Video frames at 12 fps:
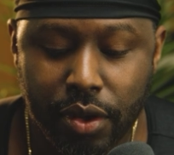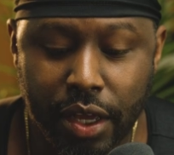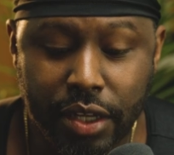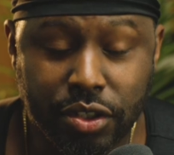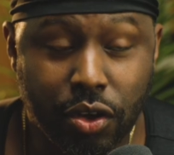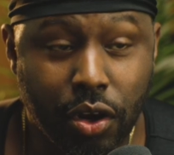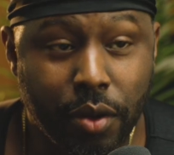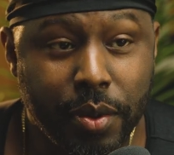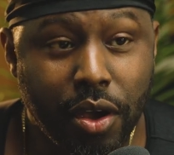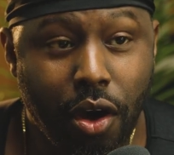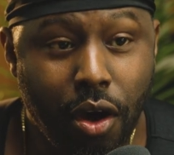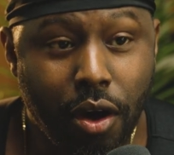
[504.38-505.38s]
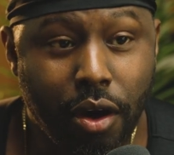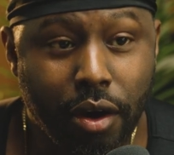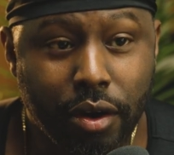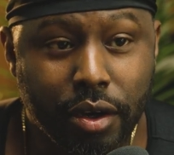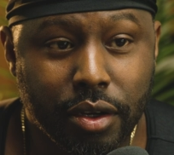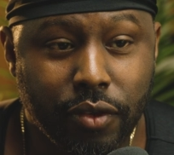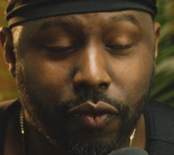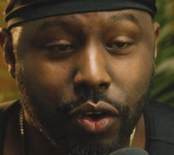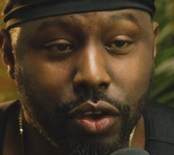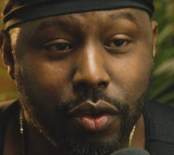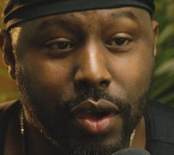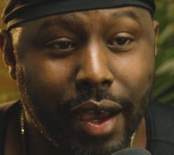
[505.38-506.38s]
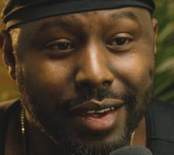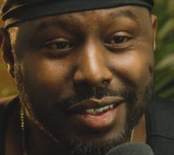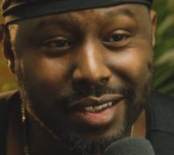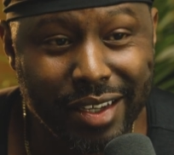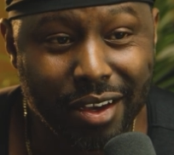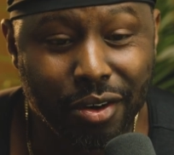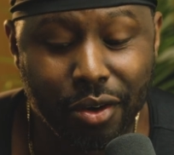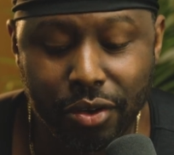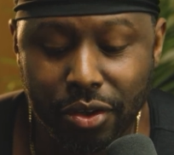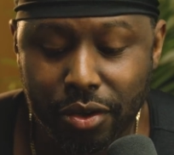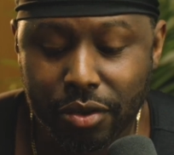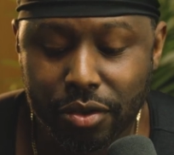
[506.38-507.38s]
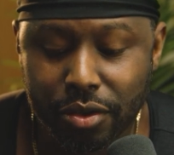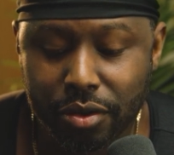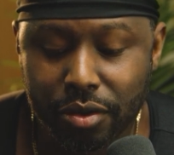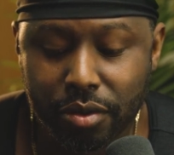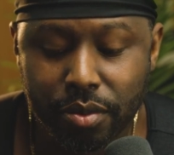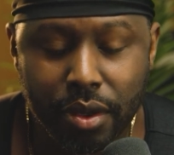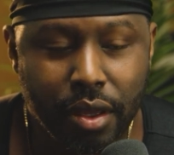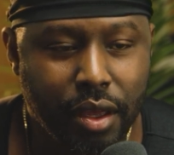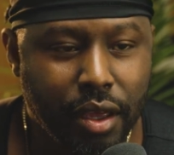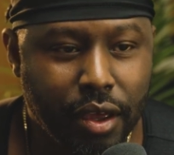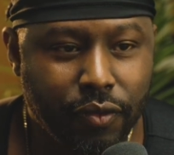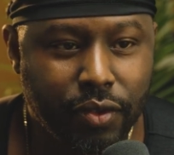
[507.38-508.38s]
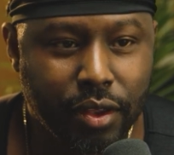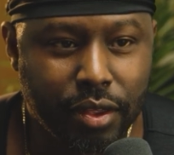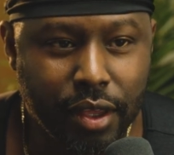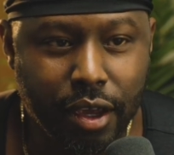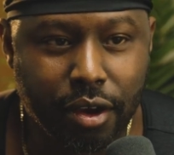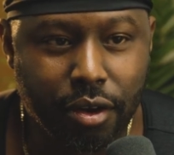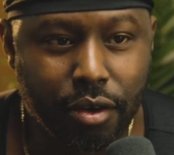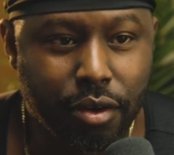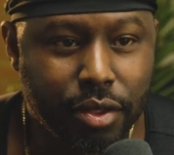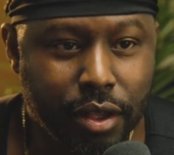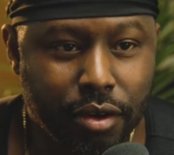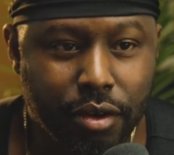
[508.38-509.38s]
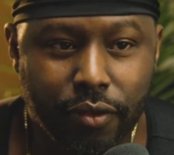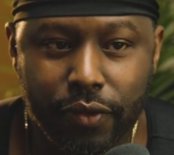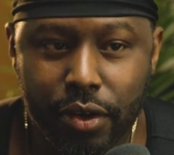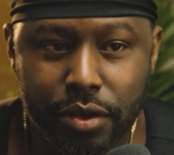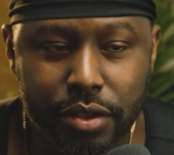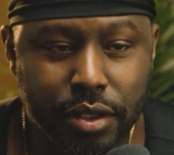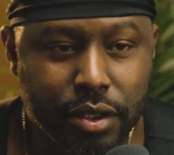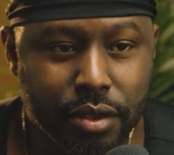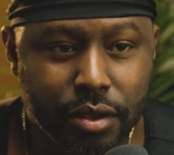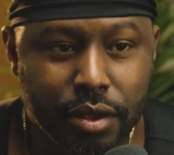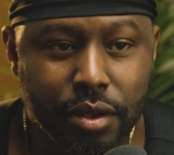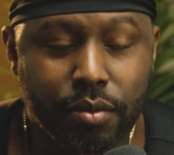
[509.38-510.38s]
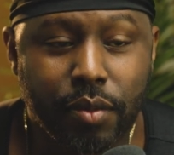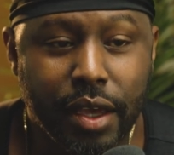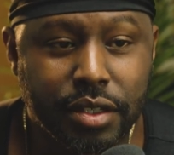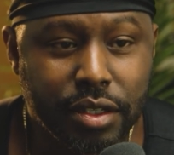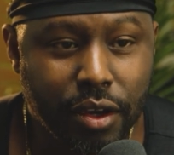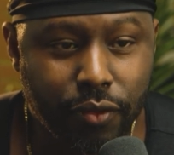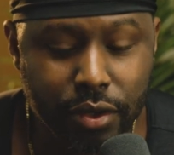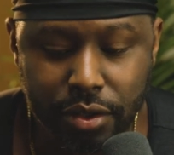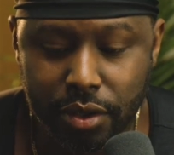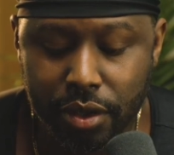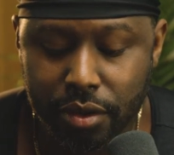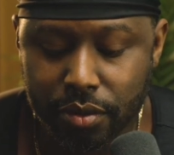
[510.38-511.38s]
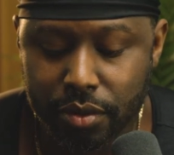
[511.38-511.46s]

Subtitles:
it's going to be hard for you guys to tell on YouTube if the thicker or thinner diffusion makes a difference to you.